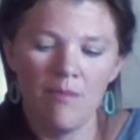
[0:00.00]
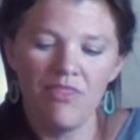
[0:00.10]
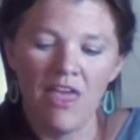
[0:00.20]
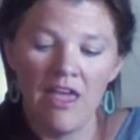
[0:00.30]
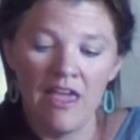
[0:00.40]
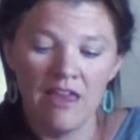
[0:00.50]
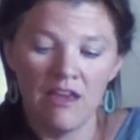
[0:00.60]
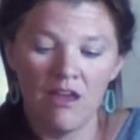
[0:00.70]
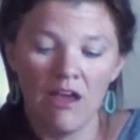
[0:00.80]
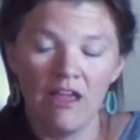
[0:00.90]

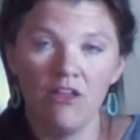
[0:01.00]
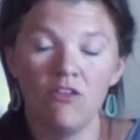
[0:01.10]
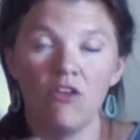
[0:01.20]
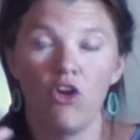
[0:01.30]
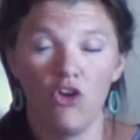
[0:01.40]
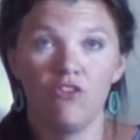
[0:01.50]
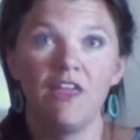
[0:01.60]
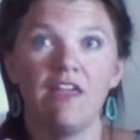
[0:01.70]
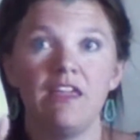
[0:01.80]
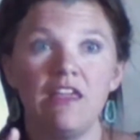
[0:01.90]
then I heard
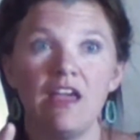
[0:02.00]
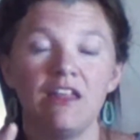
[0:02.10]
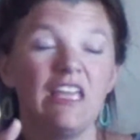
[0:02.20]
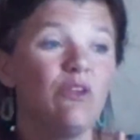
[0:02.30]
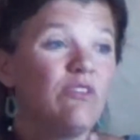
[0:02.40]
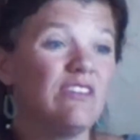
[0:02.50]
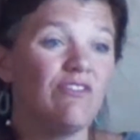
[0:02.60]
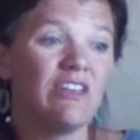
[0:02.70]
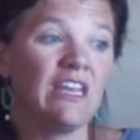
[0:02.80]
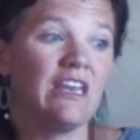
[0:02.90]
that he was
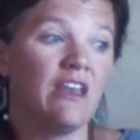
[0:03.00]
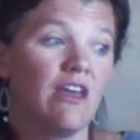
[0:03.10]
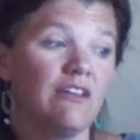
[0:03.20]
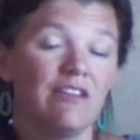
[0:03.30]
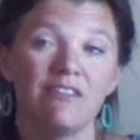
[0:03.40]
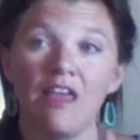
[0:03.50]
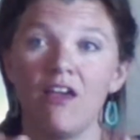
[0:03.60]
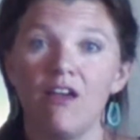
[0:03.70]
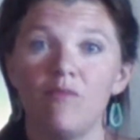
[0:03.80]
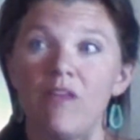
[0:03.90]
even in a
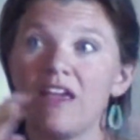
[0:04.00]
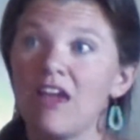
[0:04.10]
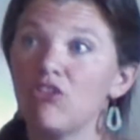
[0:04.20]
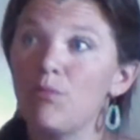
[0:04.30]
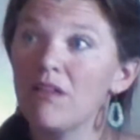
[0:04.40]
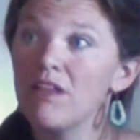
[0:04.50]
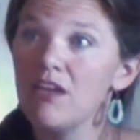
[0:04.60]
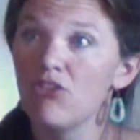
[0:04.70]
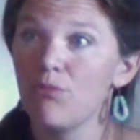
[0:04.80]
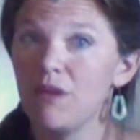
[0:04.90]
accountability
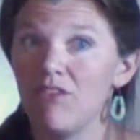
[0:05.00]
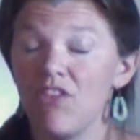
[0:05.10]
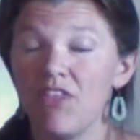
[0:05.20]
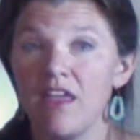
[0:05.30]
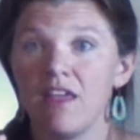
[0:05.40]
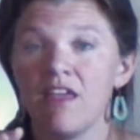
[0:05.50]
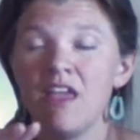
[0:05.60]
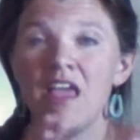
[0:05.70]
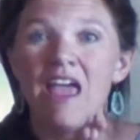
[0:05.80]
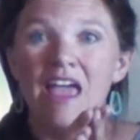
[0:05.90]
group and everything.
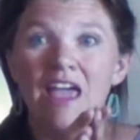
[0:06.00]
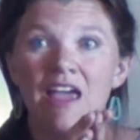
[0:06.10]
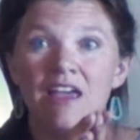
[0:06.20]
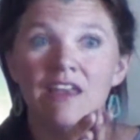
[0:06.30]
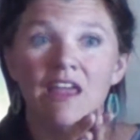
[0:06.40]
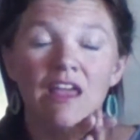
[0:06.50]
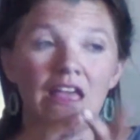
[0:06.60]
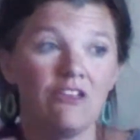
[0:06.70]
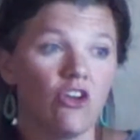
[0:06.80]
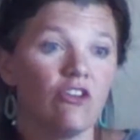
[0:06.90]
And
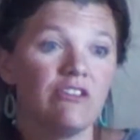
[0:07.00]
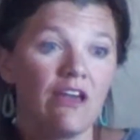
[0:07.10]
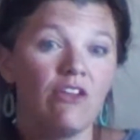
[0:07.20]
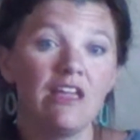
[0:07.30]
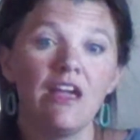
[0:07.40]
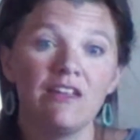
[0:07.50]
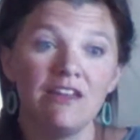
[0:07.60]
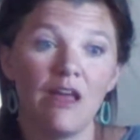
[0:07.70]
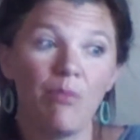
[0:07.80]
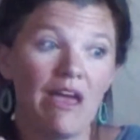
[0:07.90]
it turns out he
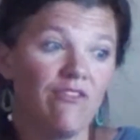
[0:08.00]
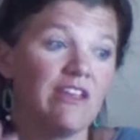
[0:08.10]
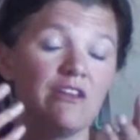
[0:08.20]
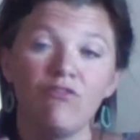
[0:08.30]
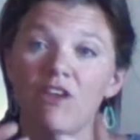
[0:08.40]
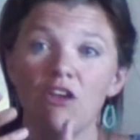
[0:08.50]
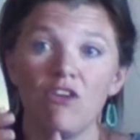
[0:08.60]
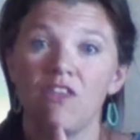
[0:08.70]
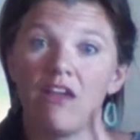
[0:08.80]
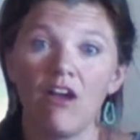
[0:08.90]
ended up having an affair,
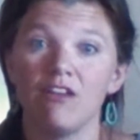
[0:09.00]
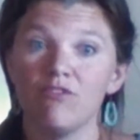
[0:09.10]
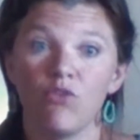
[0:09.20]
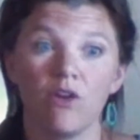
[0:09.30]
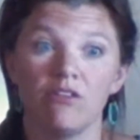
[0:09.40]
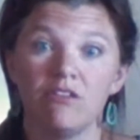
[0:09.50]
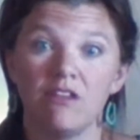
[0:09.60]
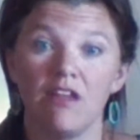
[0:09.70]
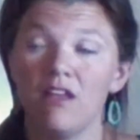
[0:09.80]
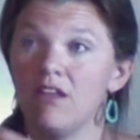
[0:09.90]
and they got divorced,
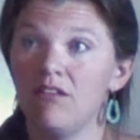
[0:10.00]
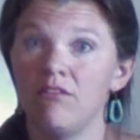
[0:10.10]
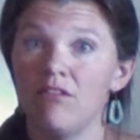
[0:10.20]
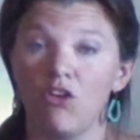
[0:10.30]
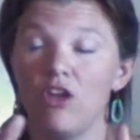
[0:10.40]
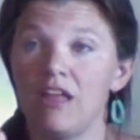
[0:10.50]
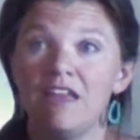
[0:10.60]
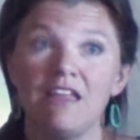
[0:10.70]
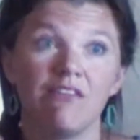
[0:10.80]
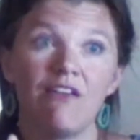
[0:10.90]
and
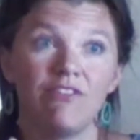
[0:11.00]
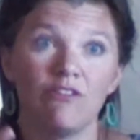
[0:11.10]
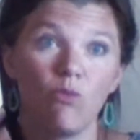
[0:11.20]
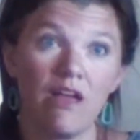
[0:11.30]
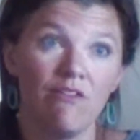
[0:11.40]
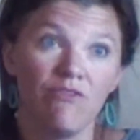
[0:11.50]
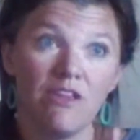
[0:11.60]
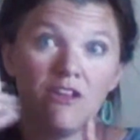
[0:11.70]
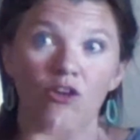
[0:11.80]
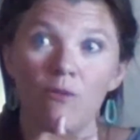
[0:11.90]
he left his wife.
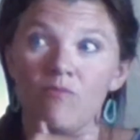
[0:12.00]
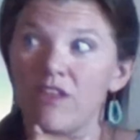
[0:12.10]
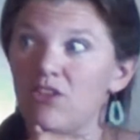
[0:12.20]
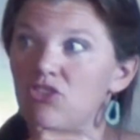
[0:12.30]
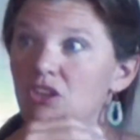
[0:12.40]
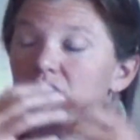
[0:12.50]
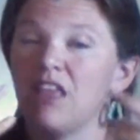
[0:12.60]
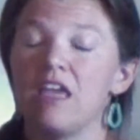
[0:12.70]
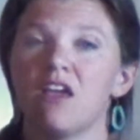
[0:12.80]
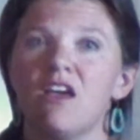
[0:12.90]
And it's just
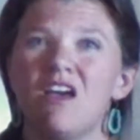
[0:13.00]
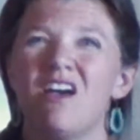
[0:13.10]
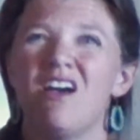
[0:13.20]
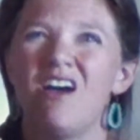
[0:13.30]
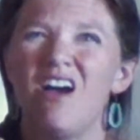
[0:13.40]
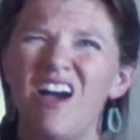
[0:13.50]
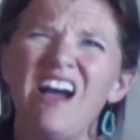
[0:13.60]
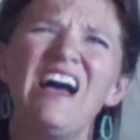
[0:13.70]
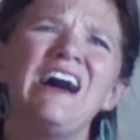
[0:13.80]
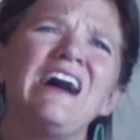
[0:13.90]
like,
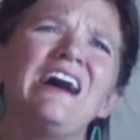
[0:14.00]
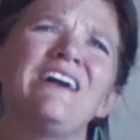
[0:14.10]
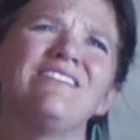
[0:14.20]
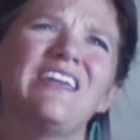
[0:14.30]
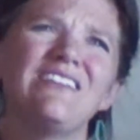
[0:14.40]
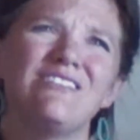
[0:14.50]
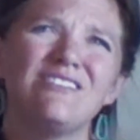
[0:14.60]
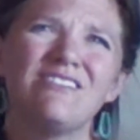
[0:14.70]
that's